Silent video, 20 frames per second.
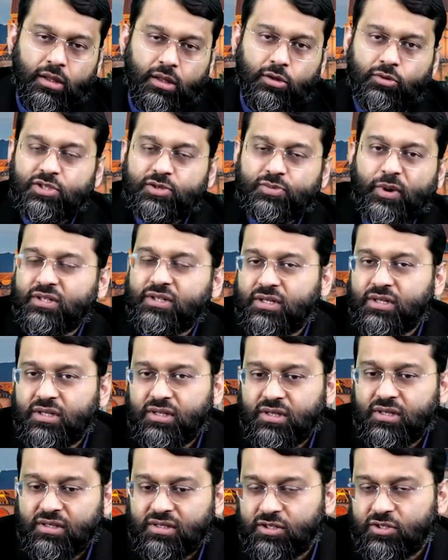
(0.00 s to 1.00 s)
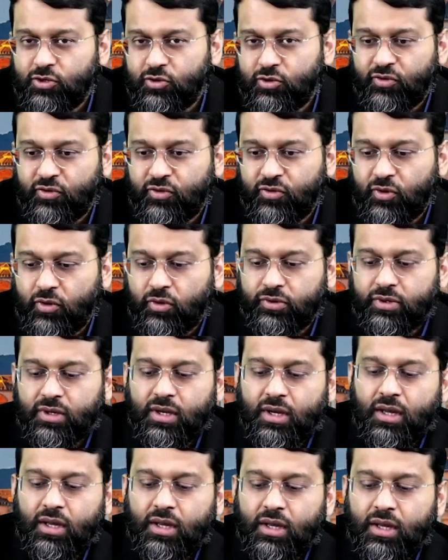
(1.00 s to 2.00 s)
The response to this is twofold.
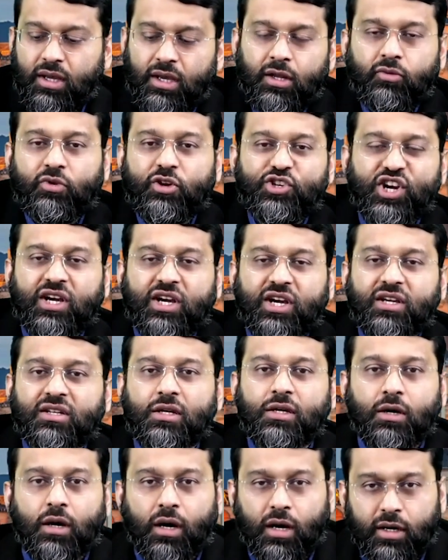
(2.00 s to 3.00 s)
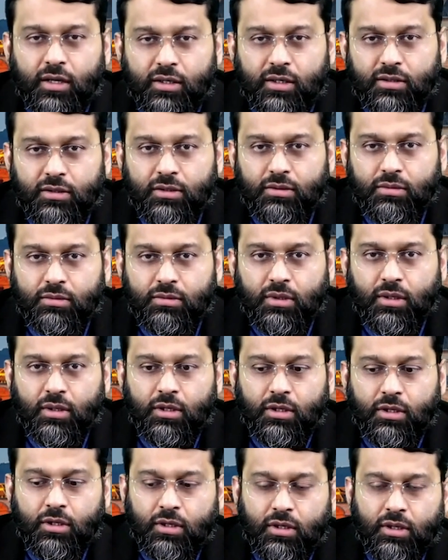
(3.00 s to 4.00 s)
In rejecting God,
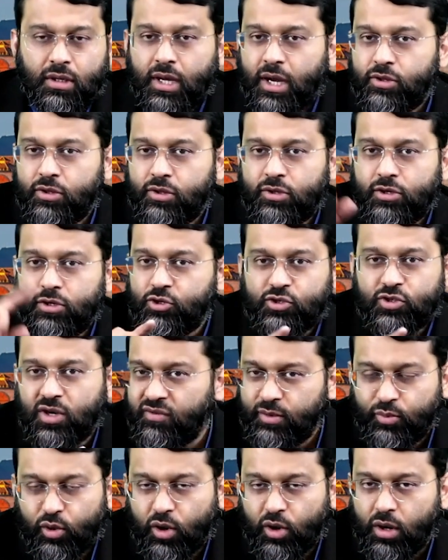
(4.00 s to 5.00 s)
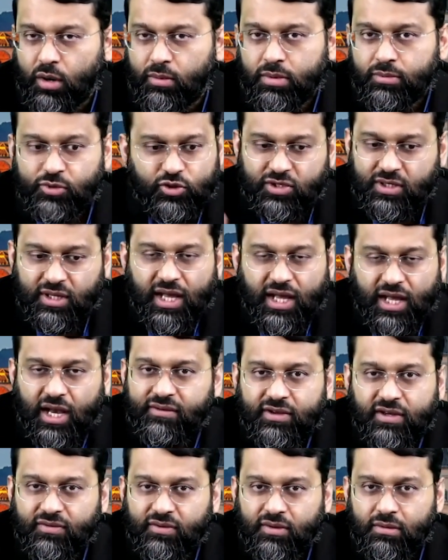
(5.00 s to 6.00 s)
neither did you solve the problem, you still
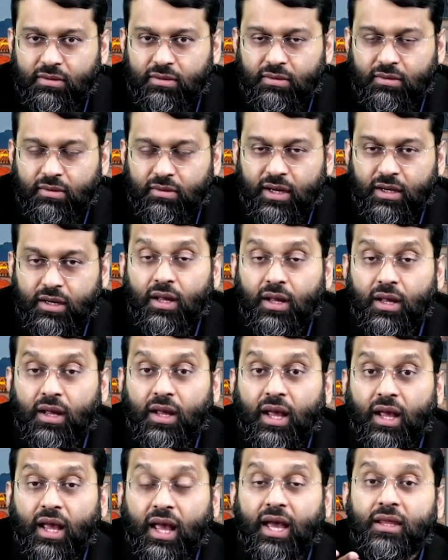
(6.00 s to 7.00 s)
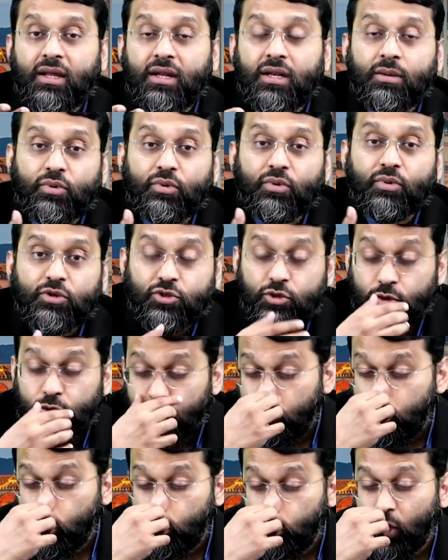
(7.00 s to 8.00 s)
have evil, right? And then number
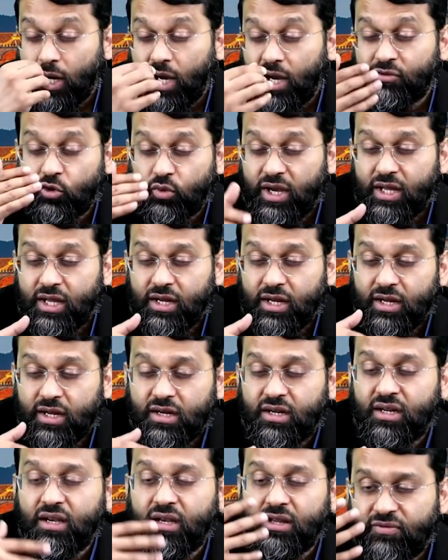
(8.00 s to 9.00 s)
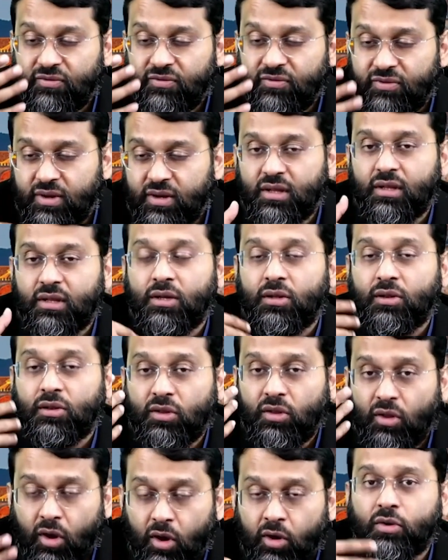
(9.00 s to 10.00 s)
two, you have created an infinitely
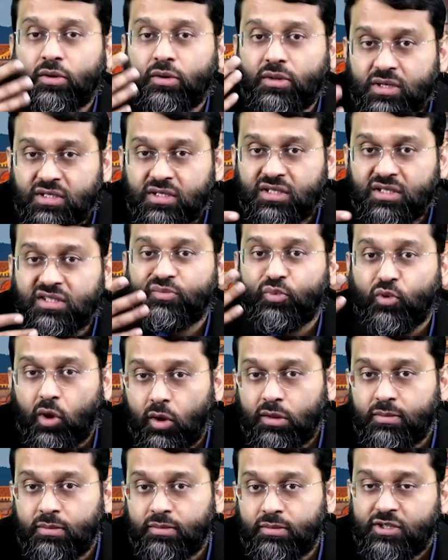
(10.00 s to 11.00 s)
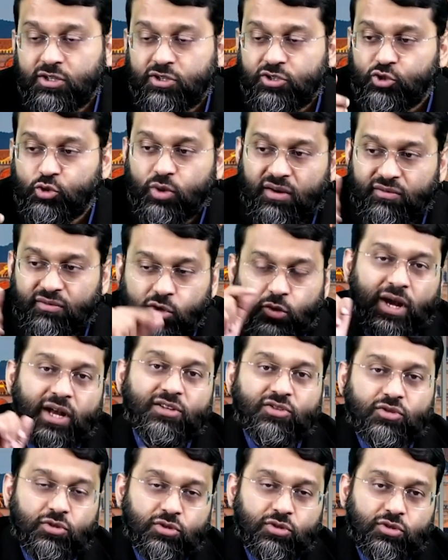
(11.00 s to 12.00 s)
longer list of problems that you have no
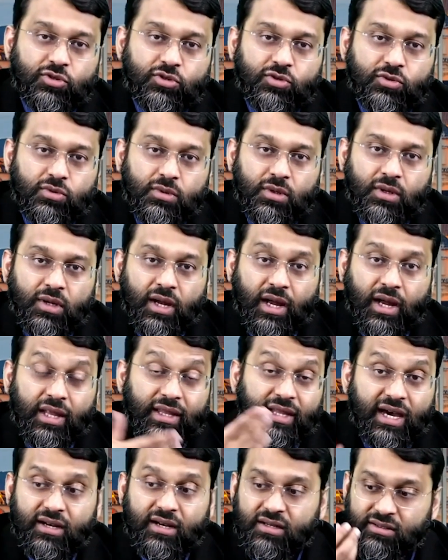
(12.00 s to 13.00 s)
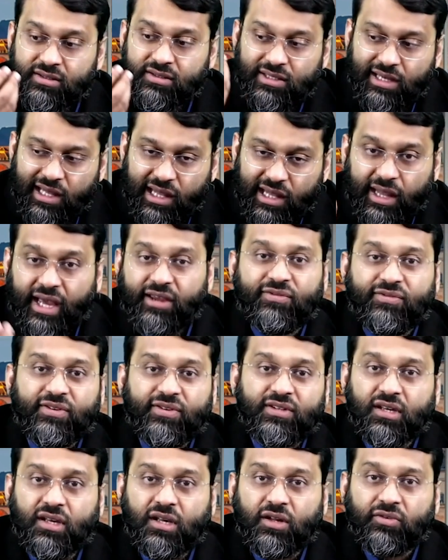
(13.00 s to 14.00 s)
answers to. And that is life
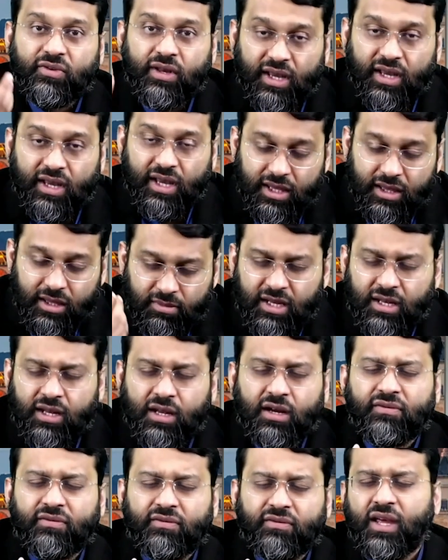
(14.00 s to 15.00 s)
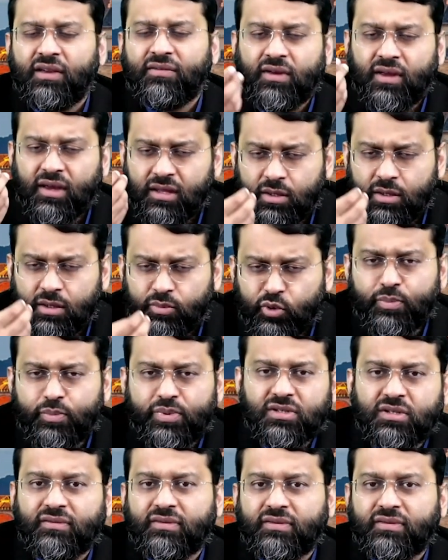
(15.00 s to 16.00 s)
itself, and the meaning of life, and the
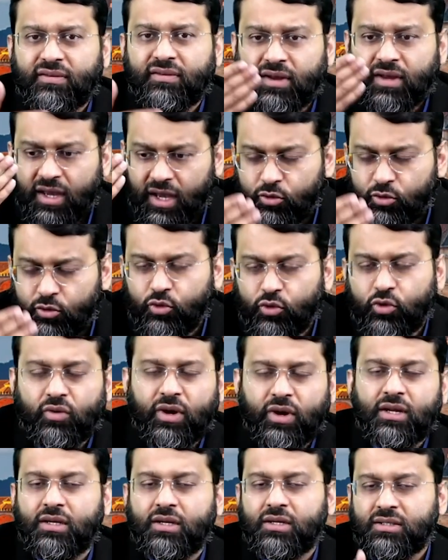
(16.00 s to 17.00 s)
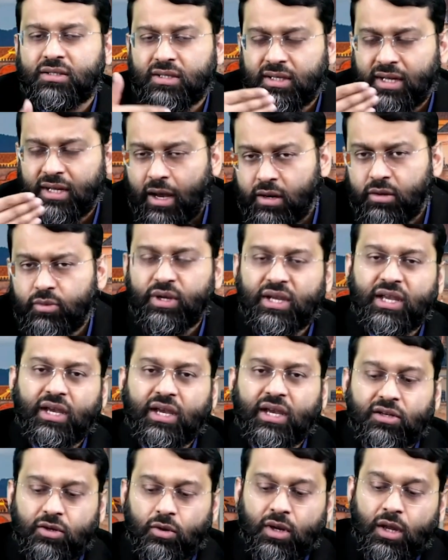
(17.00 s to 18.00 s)
purpose of life, and who created us, and how did we
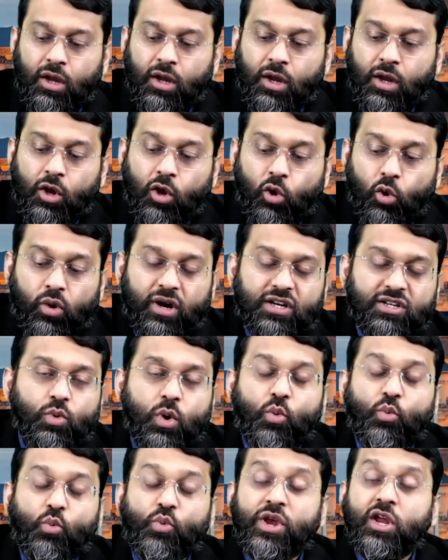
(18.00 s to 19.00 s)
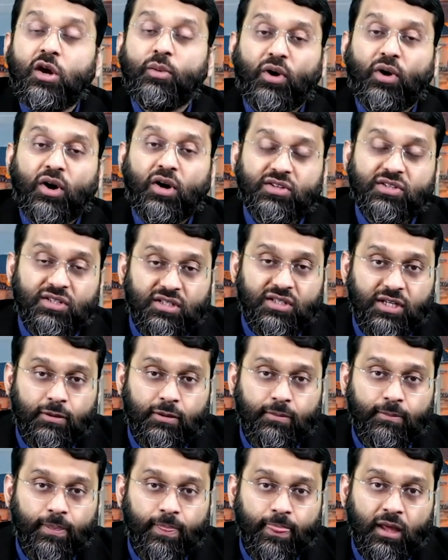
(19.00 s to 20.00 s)
get here. Whereas what we are
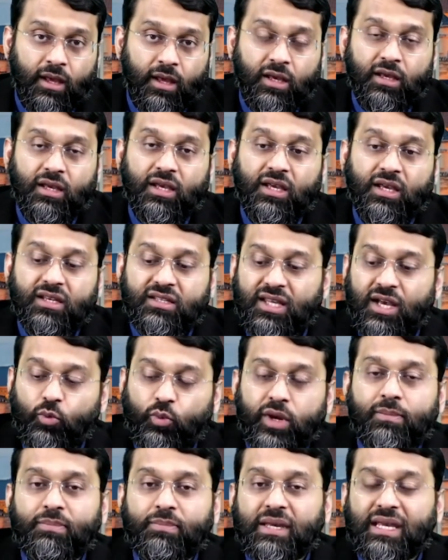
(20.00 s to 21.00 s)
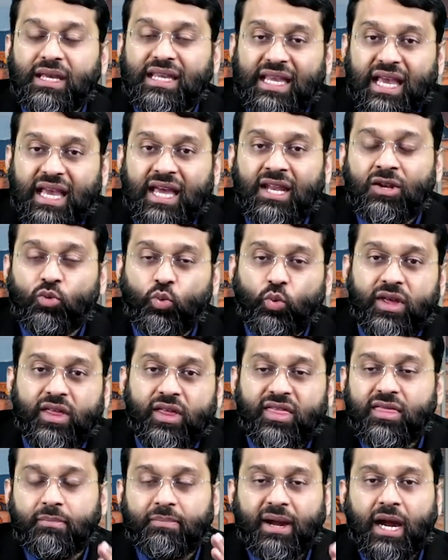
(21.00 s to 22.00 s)
positing is that we begin
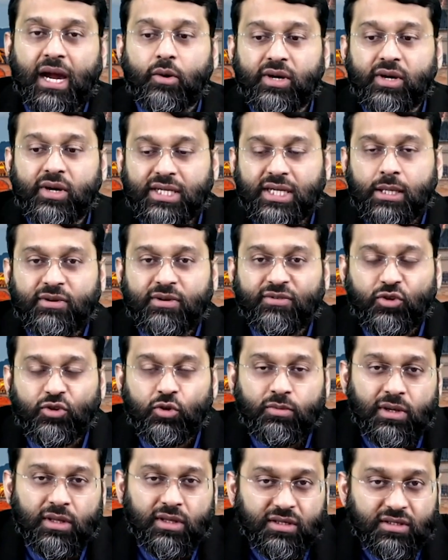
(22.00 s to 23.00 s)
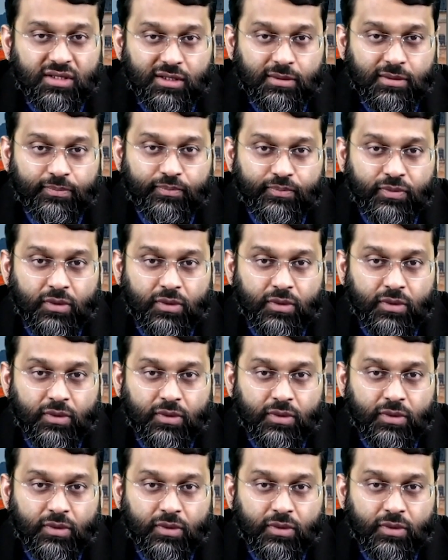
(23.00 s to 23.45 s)
with the paradigm of humility.